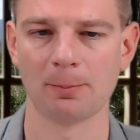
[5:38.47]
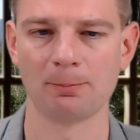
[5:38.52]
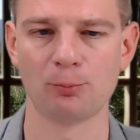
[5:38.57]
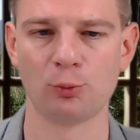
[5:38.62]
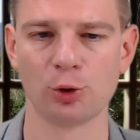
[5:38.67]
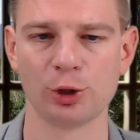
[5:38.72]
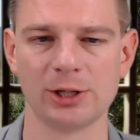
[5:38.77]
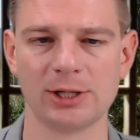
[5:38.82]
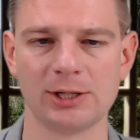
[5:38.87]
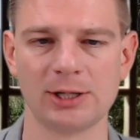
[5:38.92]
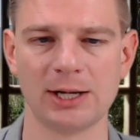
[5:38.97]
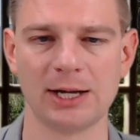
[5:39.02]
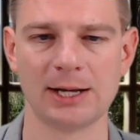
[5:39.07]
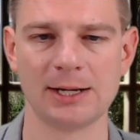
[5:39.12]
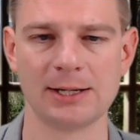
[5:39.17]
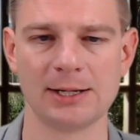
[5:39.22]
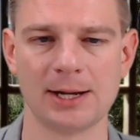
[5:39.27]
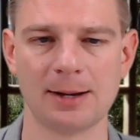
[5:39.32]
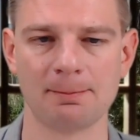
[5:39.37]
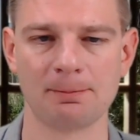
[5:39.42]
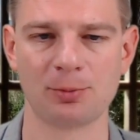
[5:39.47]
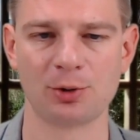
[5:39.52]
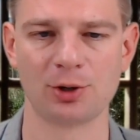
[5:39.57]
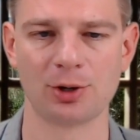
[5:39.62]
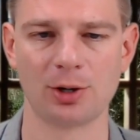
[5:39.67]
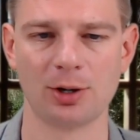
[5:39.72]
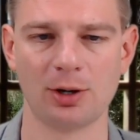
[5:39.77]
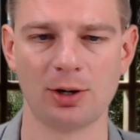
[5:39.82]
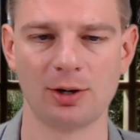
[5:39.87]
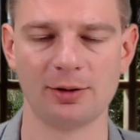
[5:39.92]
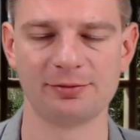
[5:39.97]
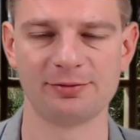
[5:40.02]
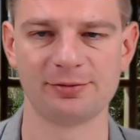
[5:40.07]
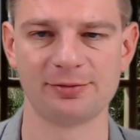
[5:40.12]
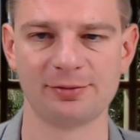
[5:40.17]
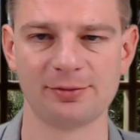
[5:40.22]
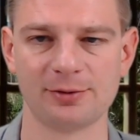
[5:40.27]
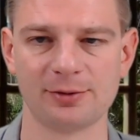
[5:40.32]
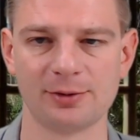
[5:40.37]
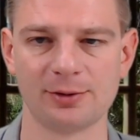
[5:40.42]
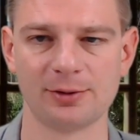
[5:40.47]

put in a number of